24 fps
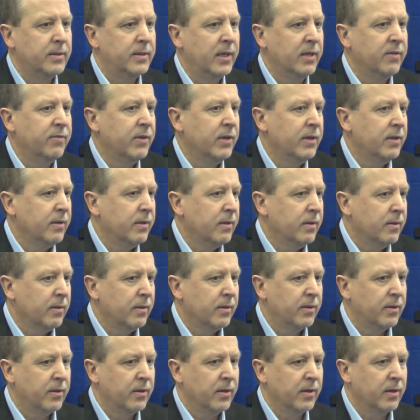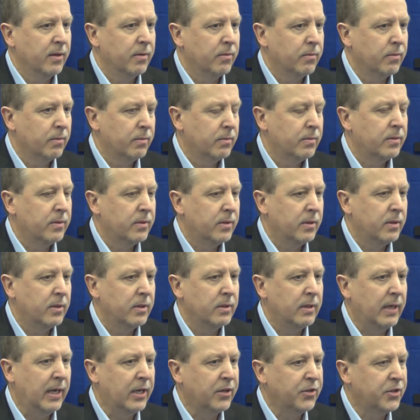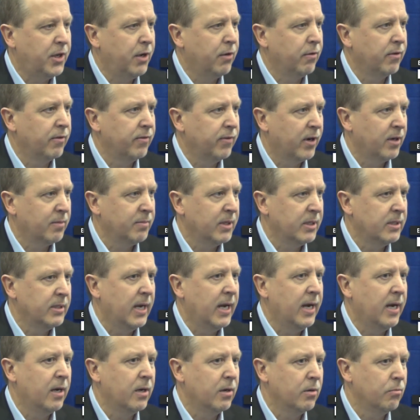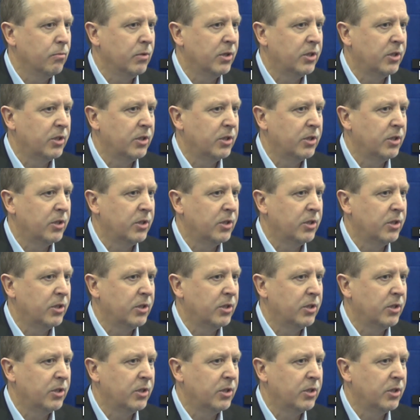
given the healthcare environment now,